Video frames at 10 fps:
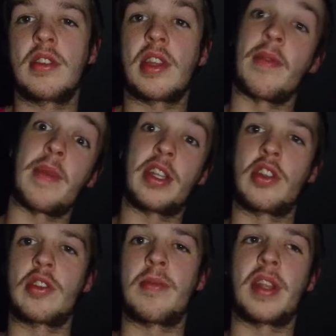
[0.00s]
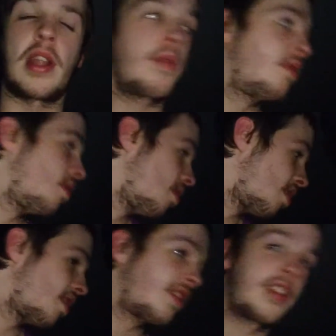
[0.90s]
Yeah, mate's just coming now.
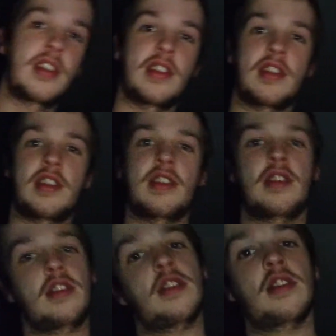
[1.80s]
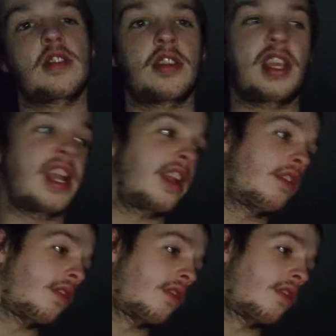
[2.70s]
Fucking hell. Get in.